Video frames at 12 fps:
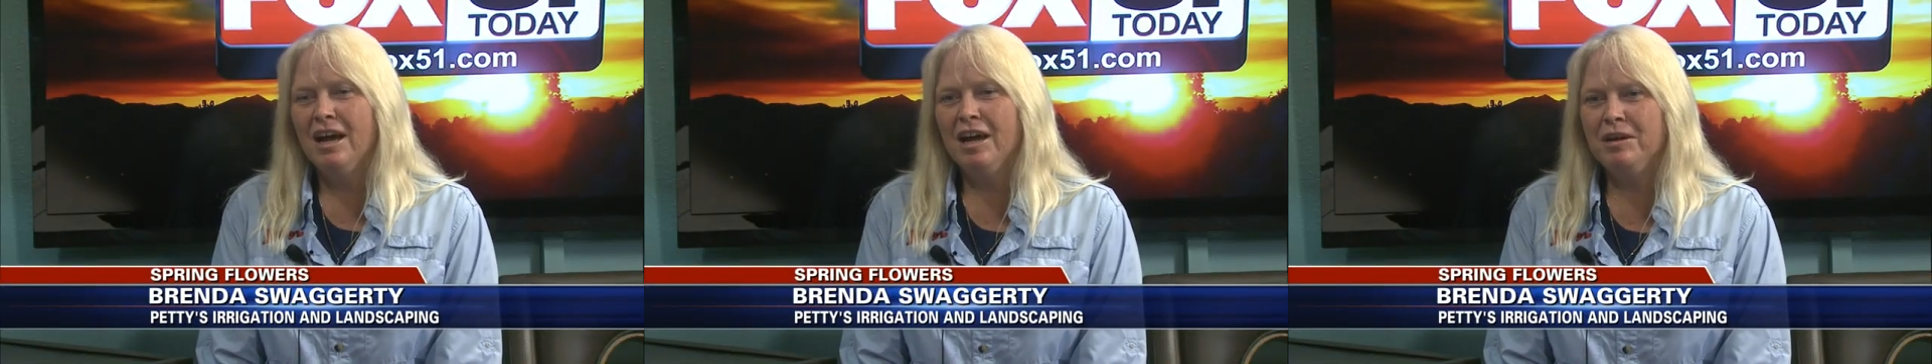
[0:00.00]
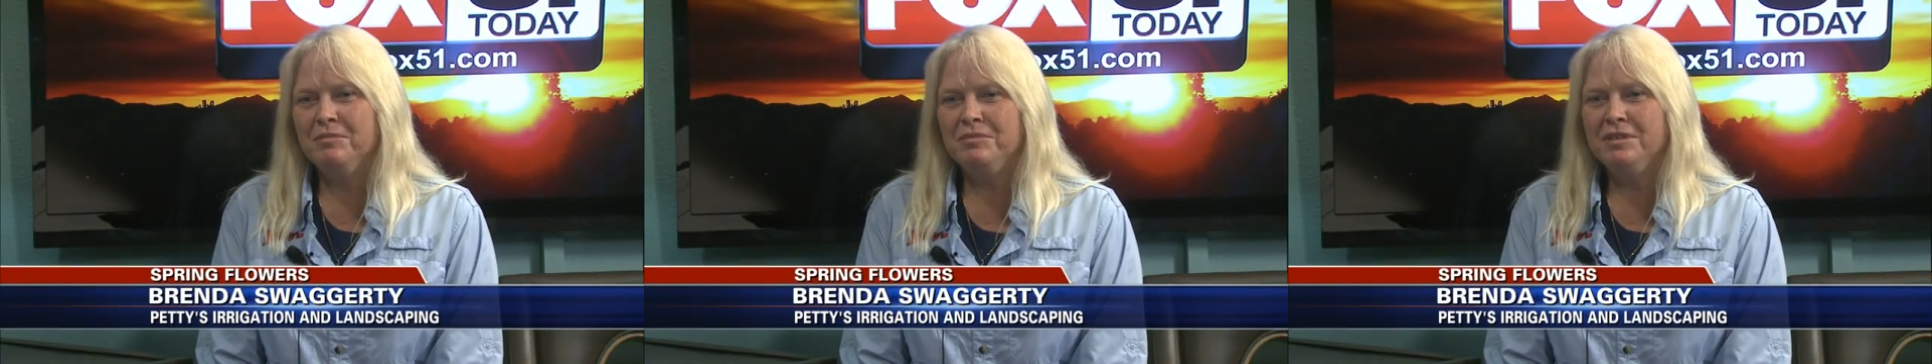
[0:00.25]

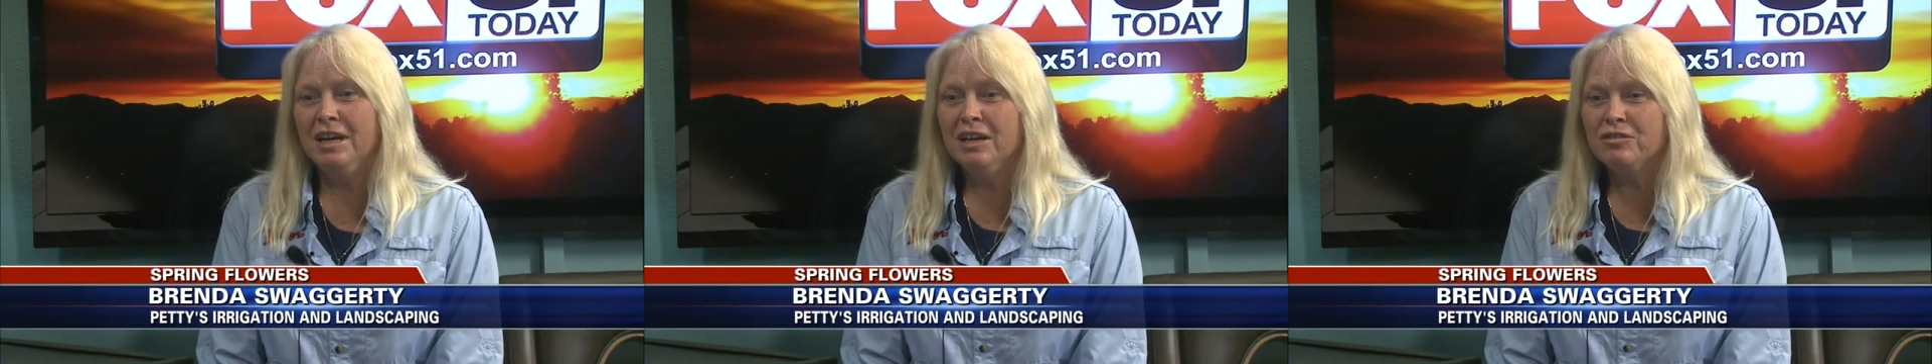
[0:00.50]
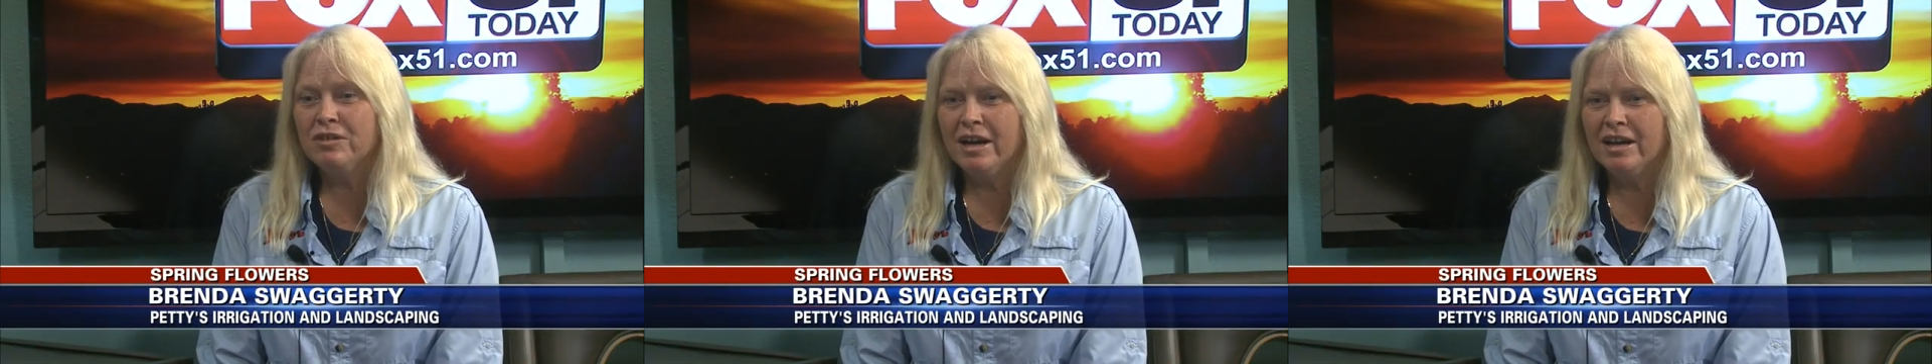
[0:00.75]
Um,
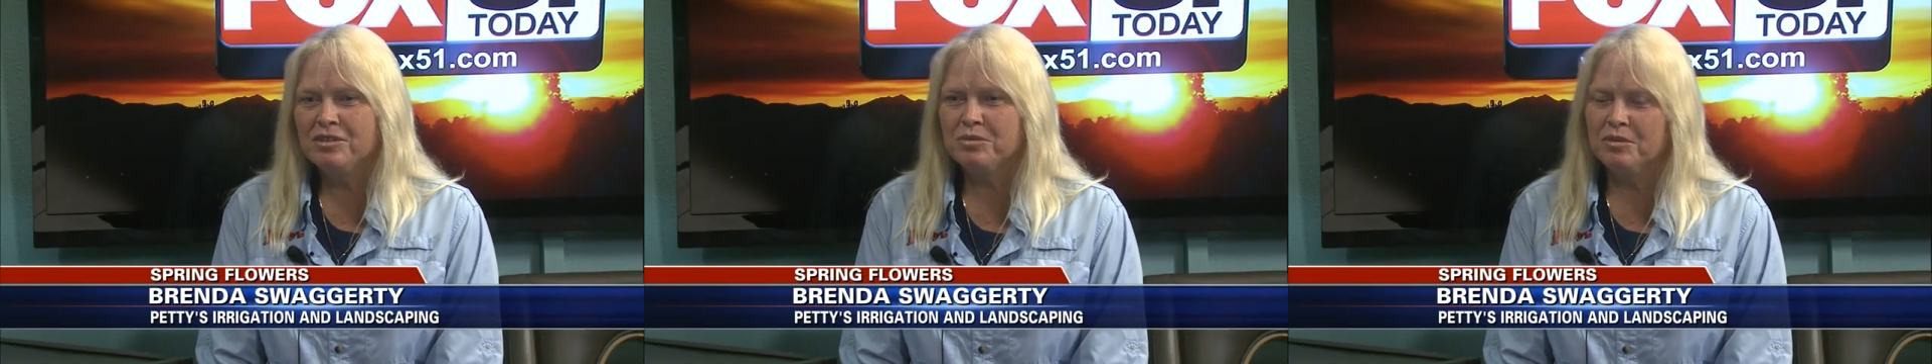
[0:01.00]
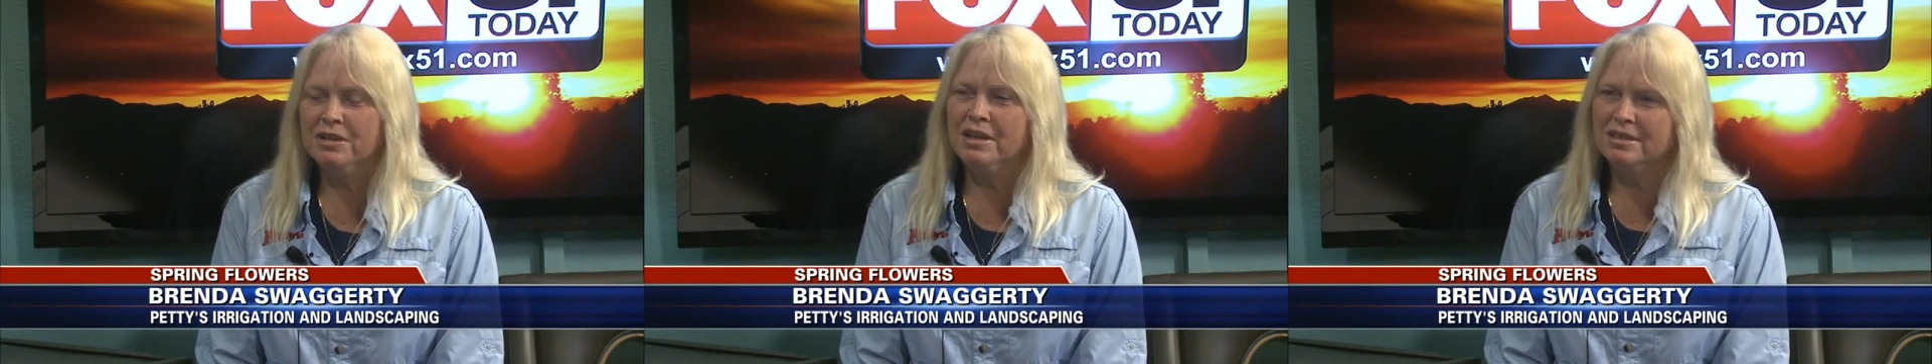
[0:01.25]
nutgrass
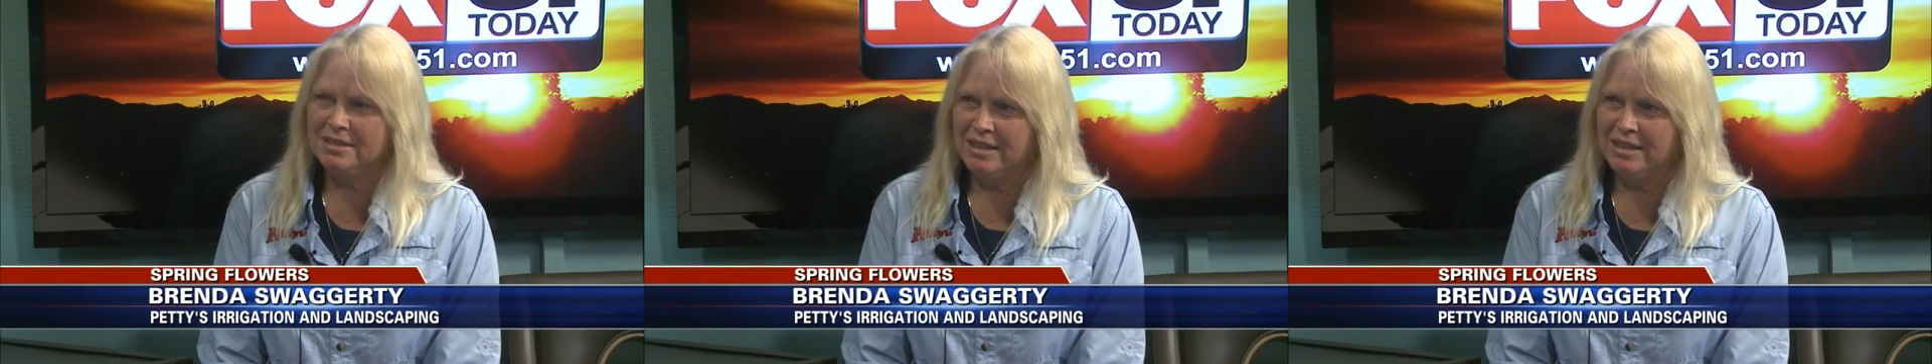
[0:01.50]
or nut